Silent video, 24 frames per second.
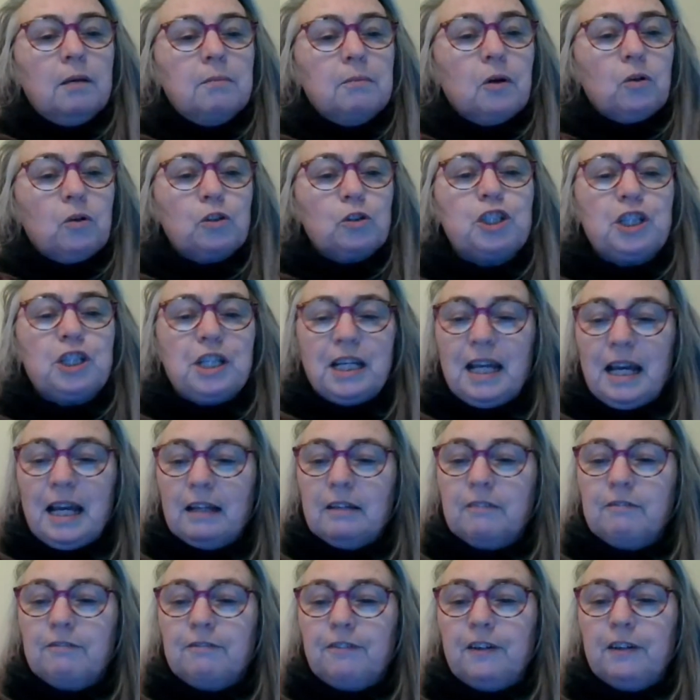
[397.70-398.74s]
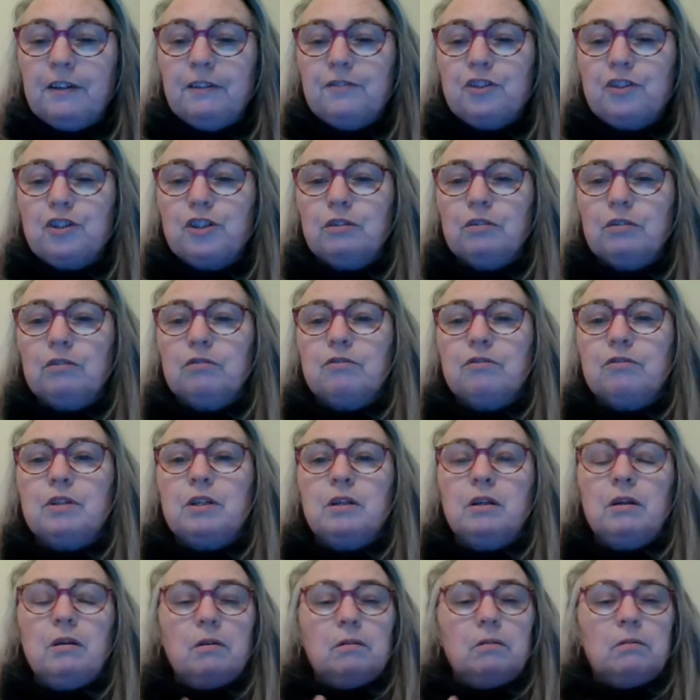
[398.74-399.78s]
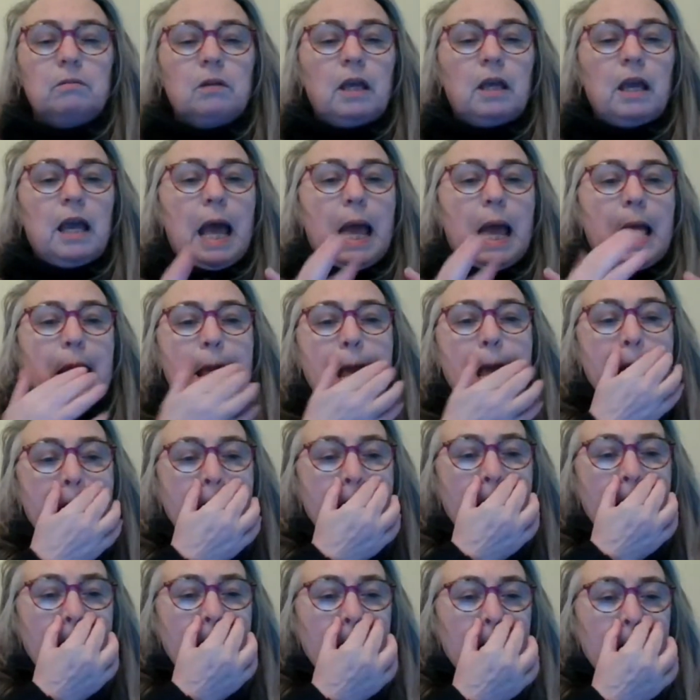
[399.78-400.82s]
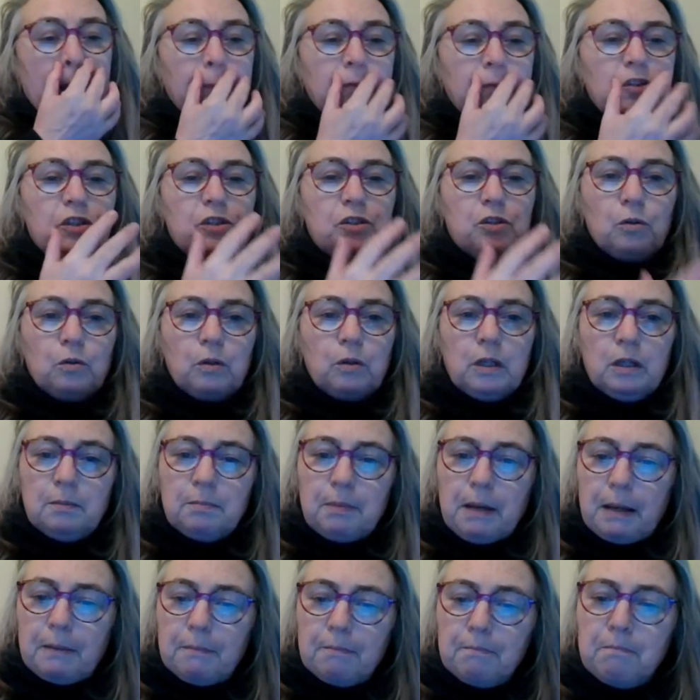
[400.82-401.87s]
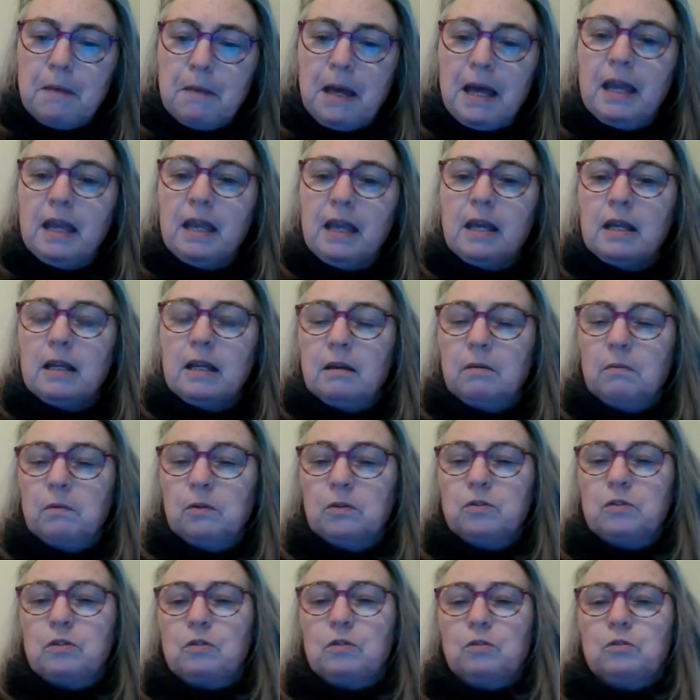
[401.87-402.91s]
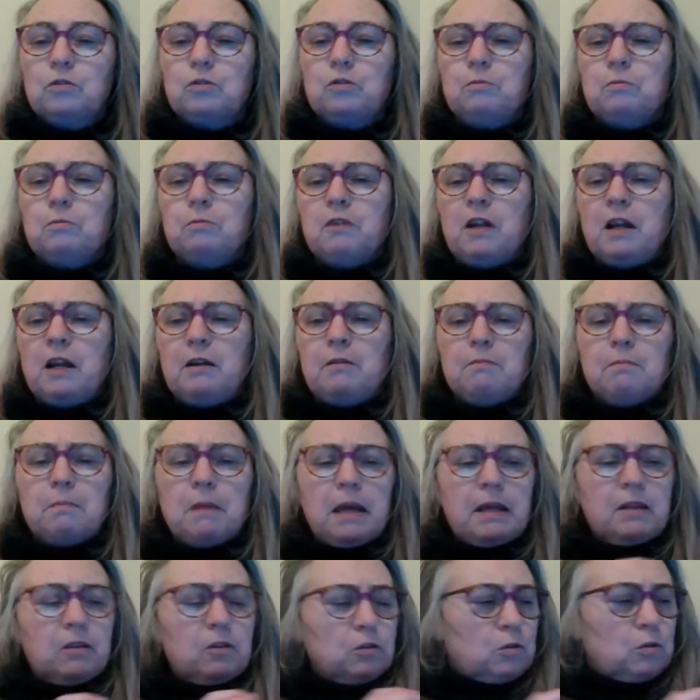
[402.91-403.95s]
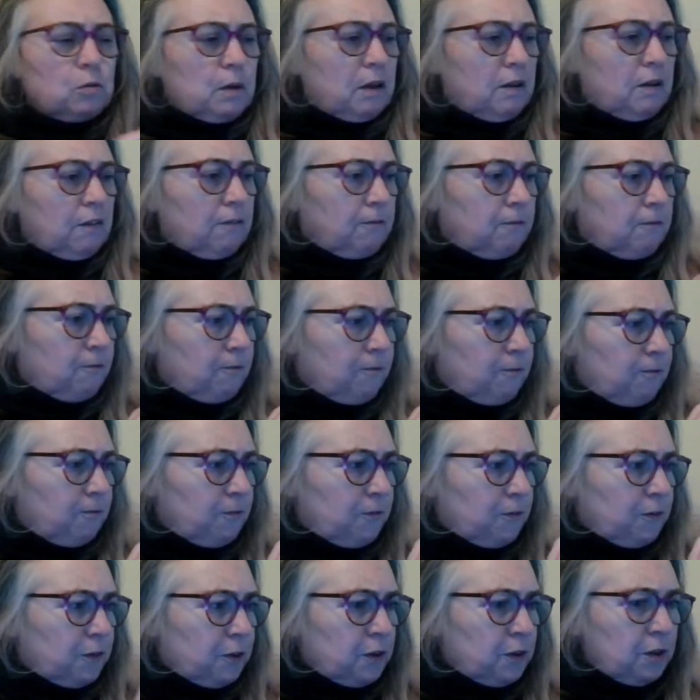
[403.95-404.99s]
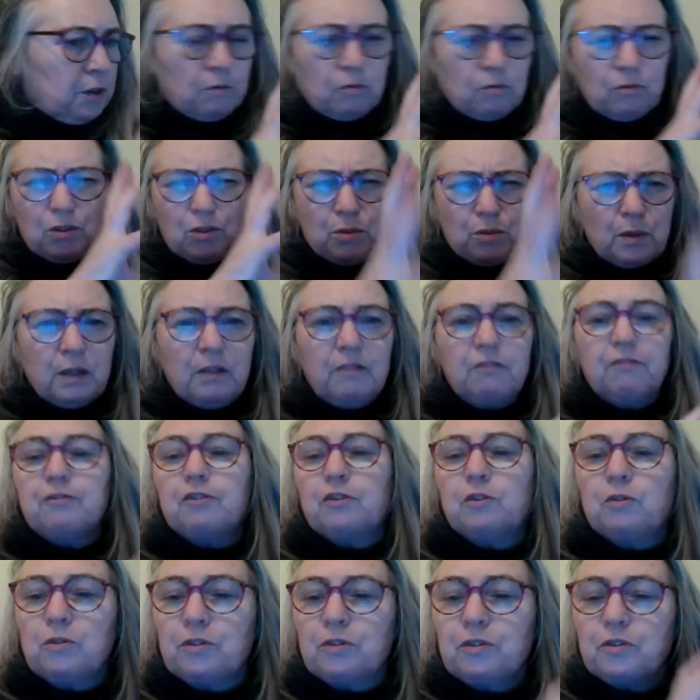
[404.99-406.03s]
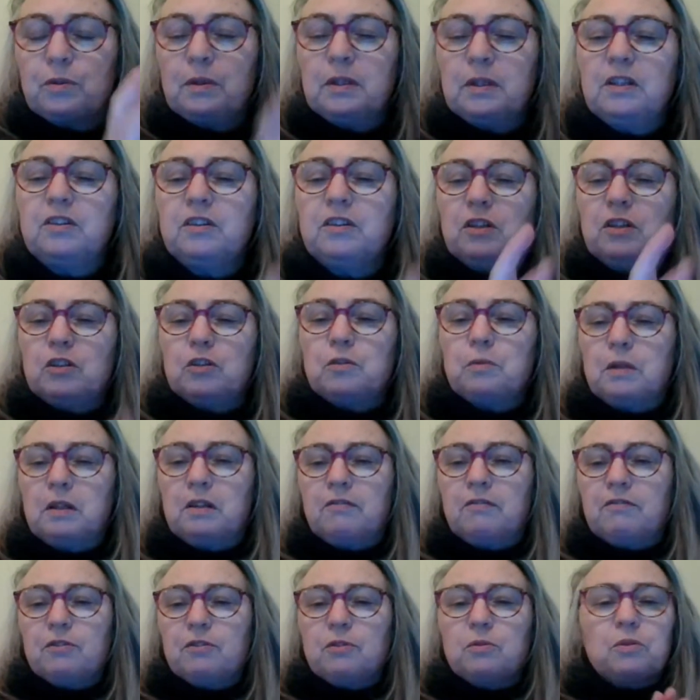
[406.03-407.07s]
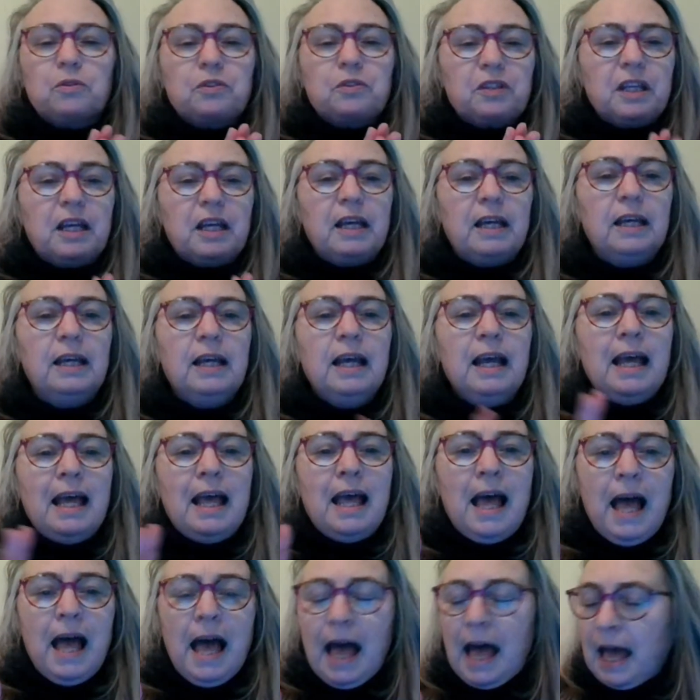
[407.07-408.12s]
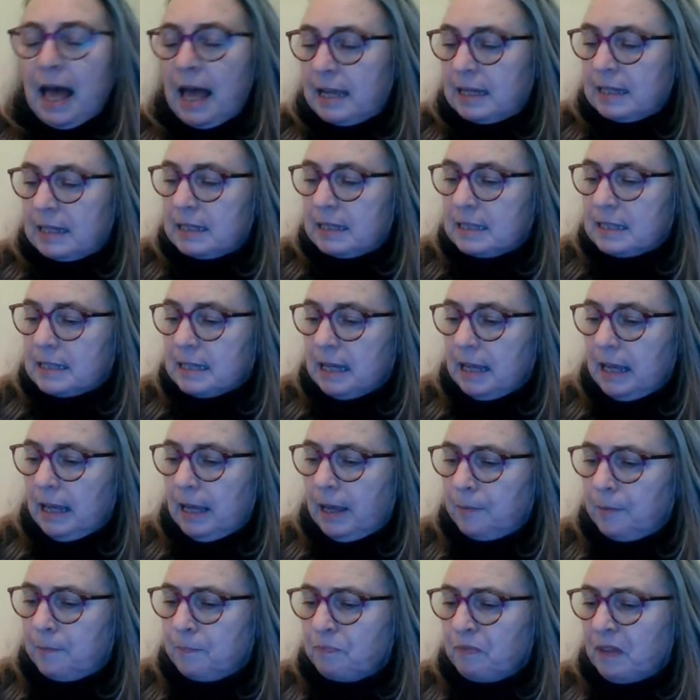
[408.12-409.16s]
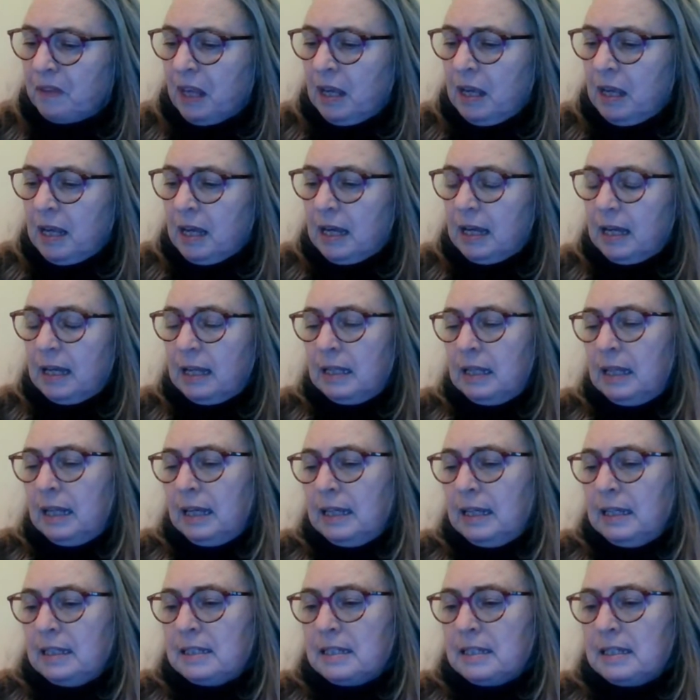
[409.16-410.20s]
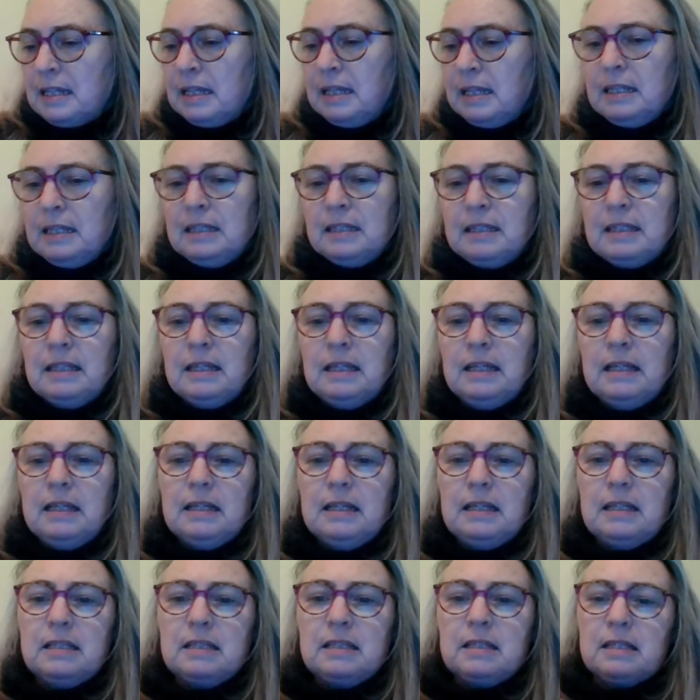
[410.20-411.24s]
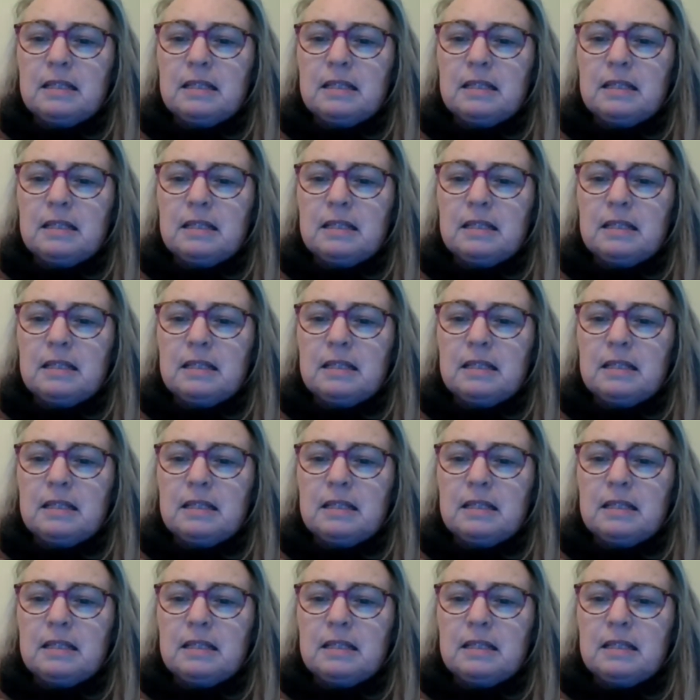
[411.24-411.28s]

or she had 5 children. Okay, she's talking about May, and I want to go to around May the 24th, 23rd, 24th there, and a lady that